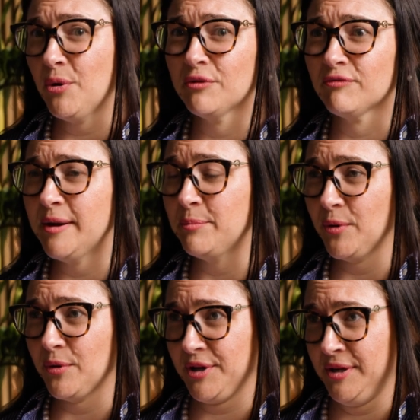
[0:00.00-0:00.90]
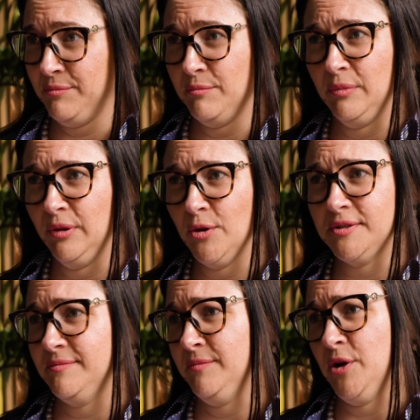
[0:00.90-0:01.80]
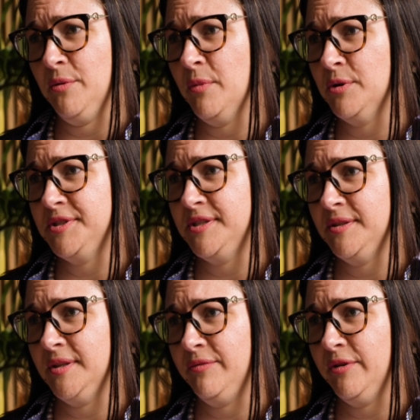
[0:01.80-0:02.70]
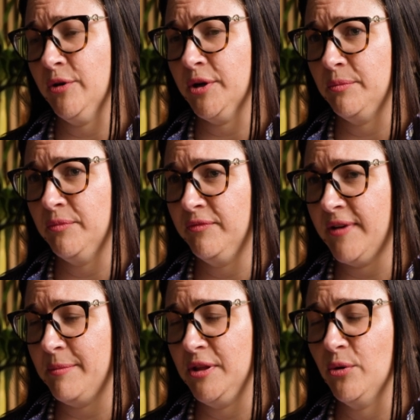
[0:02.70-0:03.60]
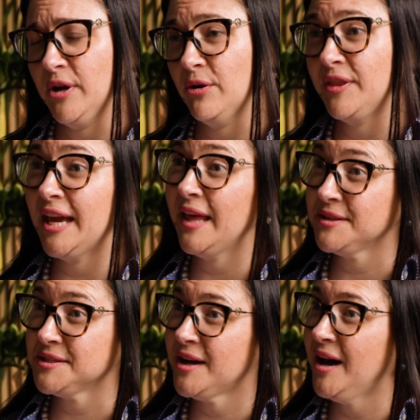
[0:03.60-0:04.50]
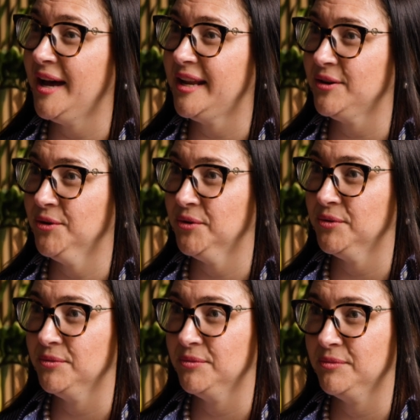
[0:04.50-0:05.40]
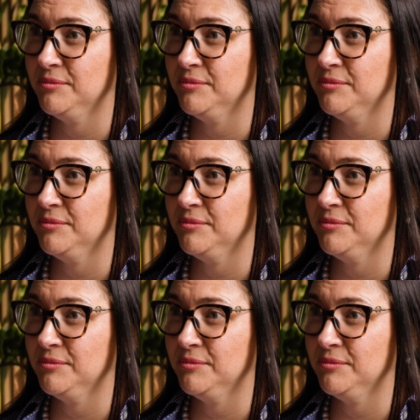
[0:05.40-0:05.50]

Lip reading: go on Redbook and if you've got a family lawyer on the other side who